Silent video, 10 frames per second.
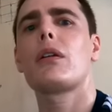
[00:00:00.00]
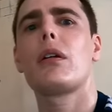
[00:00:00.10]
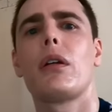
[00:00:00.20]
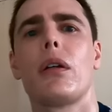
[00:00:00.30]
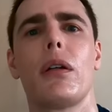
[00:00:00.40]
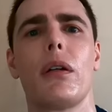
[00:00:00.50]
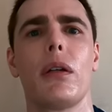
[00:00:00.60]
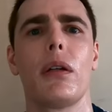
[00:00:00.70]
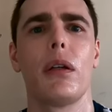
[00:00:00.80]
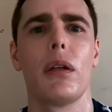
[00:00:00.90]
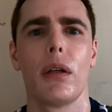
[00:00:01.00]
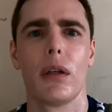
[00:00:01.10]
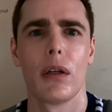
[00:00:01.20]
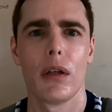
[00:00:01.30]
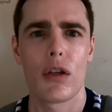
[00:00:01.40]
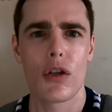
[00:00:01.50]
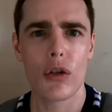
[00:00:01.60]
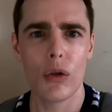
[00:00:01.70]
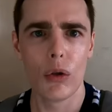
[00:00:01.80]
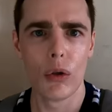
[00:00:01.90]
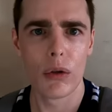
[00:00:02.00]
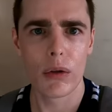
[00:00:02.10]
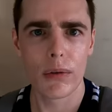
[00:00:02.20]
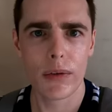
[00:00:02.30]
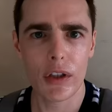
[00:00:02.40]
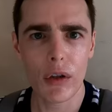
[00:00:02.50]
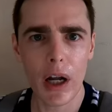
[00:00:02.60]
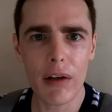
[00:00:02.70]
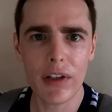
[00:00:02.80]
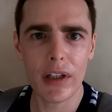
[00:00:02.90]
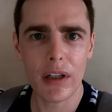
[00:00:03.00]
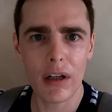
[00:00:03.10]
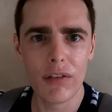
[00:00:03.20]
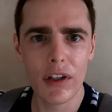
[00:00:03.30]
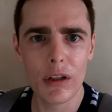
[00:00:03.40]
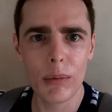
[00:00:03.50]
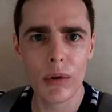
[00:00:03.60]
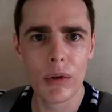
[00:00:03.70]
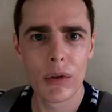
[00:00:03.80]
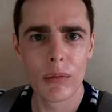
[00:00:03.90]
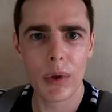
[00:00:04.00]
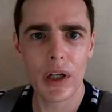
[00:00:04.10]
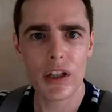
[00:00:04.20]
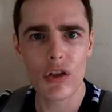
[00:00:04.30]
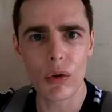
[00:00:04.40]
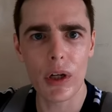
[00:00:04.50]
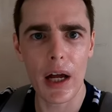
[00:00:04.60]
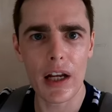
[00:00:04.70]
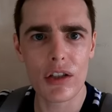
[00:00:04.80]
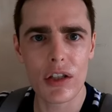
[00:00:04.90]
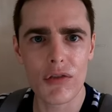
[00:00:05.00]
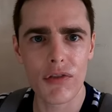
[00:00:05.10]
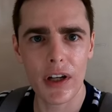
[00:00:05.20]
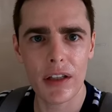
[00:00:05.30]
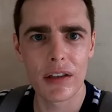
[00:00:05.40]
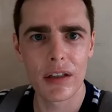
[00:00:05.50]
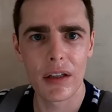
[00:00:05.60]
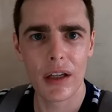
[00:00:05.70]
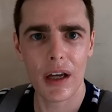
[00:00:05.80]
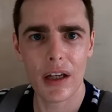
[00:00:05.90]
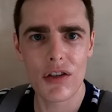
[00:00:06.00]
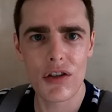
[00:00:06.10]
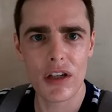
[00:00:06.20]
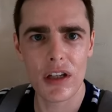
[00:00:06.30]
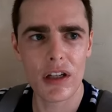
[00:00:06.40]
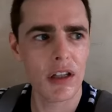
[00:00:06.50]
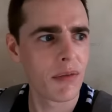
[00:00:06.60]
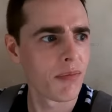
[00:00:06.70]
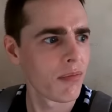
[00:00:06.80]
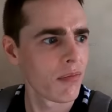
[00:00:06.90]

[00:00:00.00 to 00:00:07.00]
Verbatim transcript: Okay. So, they don't have any available, but he's going to ask his friend and see...